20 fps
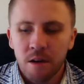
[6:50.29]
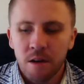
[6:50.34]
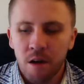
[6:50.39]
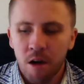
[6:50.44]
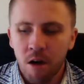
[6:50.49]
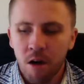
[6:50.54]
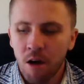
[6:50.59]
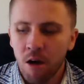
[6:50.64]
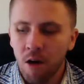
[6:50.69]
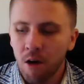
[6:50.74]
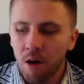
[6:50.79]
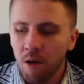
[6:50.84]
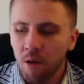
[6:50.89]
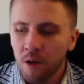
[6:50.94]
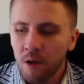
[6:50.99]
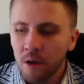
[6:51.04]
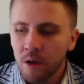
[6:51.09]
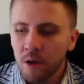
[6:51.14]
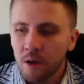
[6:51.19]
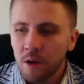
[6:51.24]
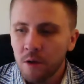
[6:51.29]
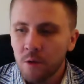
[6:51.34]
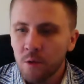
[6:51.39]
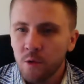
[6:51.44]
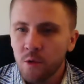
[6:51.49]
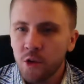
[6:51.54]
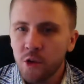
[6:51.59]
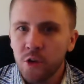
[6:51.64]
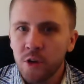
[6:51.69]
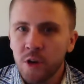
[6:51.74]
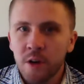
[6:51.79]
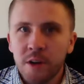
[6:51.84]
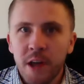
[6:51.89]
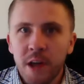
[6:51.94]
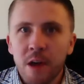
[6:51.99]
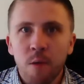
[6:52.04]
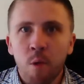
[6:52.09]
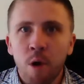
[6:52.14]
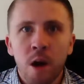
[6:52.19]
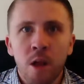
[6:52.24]
oh, you
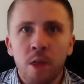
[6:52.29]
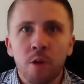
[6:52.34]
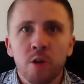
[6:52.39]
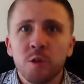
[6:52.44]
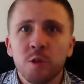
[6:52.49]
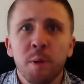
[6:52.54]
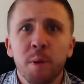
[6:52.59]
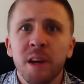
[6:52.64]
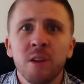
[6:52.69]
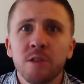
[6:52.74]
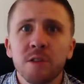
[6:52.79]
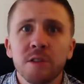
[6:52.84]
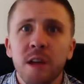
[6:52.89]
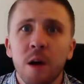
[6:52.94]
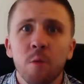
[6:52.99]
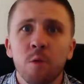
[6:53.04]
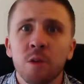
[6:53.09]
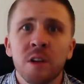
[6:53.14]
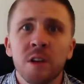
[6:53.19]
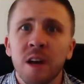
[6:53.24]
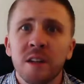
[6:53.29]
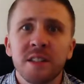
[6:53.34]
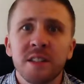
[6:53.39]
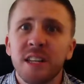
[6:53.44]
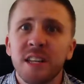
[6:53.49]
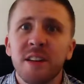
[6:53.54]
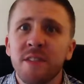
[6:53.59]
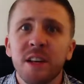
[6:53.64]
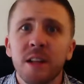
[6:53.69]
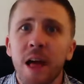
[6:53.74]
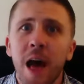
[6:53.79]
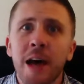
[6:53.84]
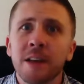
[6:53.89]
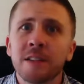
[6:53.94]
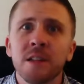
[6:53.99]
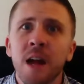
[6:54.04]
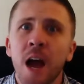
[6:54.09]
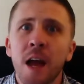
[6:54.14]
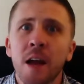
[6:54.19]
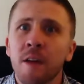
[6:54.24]
didn't take one of those pills that was on TV
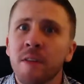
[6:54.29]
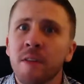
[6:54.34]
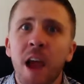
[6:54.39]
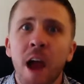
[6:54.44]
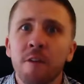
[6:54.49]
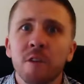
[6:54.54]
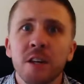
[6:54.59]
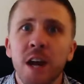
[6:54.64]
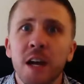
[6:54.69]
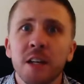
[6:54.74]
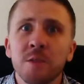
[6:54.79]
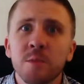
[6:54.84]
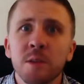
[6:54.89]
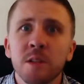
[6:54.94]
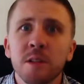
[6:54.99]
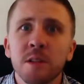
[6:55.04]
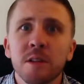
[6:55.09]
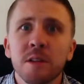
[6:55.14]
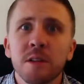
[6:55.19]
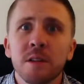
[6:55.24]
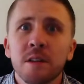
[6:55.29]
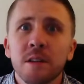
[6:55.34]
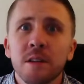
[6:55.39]
last night on the advertisement?